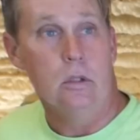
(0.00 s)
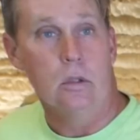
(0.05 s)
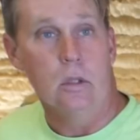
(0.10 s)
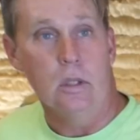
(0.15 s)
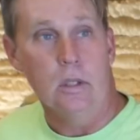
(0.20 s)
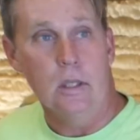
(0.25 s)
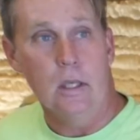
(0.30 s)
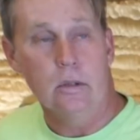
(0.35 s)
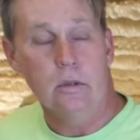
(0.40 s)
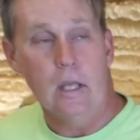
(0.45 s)
You
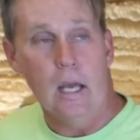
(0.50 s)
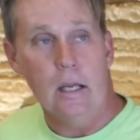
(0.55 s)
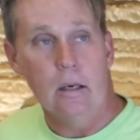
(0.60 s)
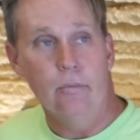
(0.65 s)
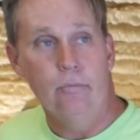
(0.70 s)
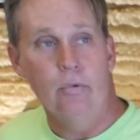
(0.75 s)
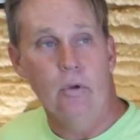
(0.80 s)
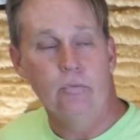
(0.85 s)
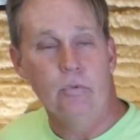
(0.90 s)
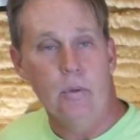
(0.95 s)
can get that
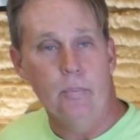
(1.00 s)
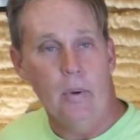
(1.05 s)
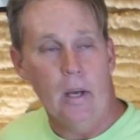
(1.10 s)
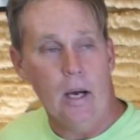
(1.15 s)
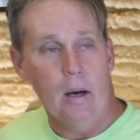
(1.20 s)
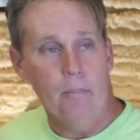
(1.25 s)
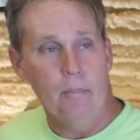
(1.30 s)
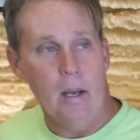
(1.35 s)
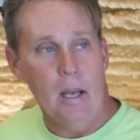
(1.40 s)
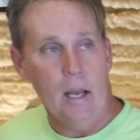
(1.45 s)
in
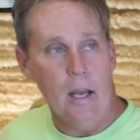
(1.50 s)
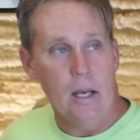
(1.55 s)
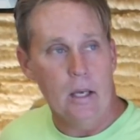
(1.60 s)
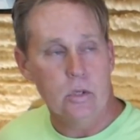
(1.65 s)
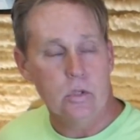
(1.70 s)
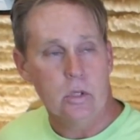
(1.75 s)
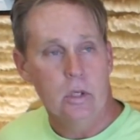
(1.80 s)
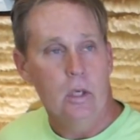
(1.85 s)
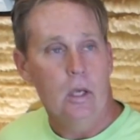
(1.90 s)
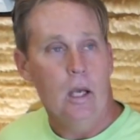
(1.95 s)
50-pound
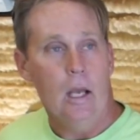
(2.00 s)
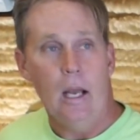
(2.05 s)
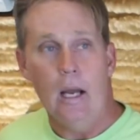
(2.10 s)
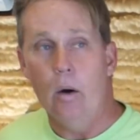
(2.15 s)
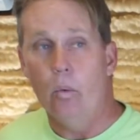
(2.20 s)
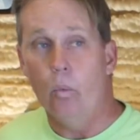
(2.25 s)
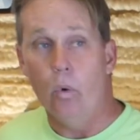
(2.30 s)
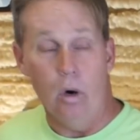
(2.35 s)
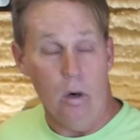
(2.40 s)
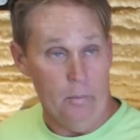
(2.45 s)
bags
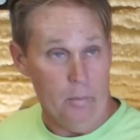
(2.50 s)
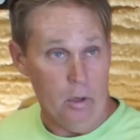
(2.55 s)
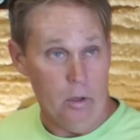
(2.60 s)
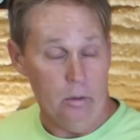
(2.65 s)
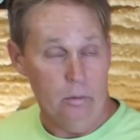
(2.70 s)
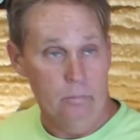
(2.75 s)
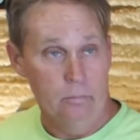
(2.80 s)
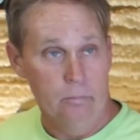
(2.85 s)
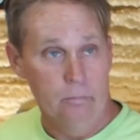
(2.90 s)
at Walmart.